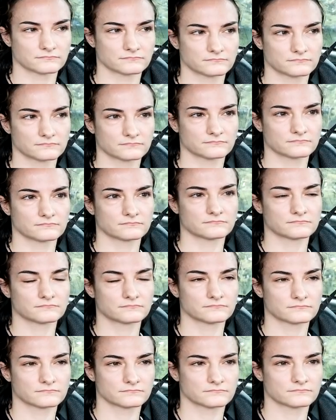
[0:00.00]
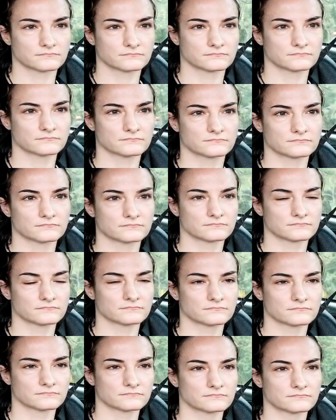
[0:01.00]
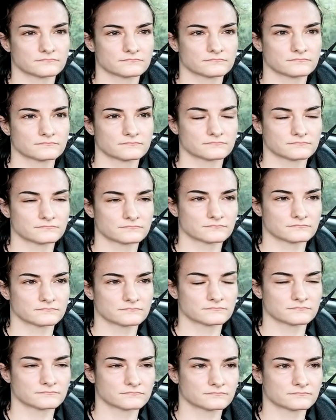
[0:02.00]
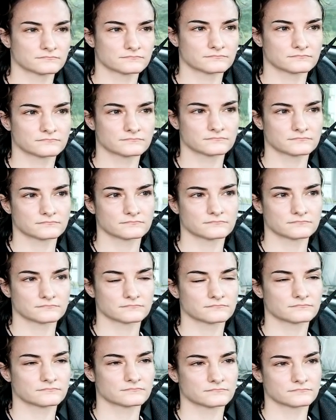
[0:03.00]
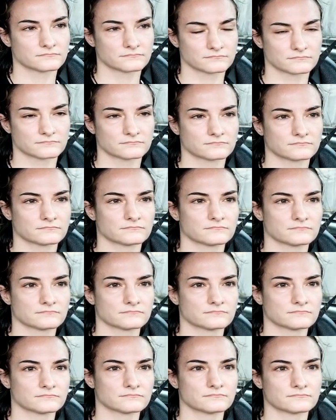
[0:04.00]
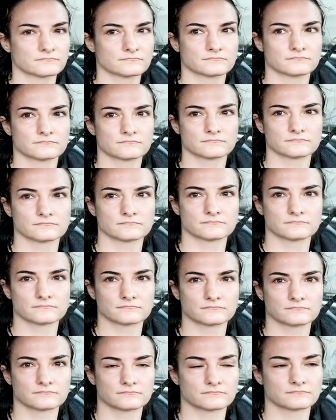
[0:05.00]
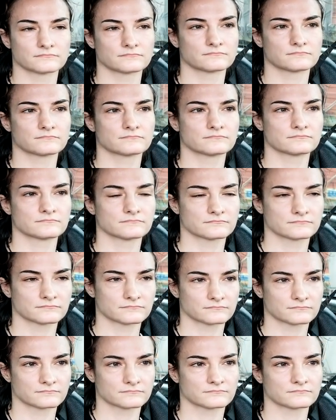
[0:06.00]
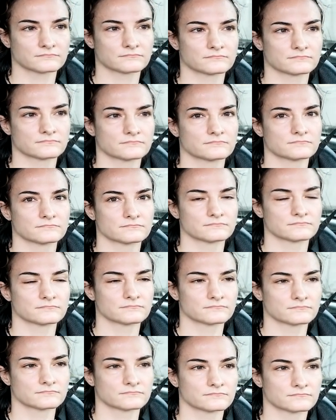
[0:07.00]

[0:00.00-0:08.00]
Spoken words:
No words are spoken by the person on screen.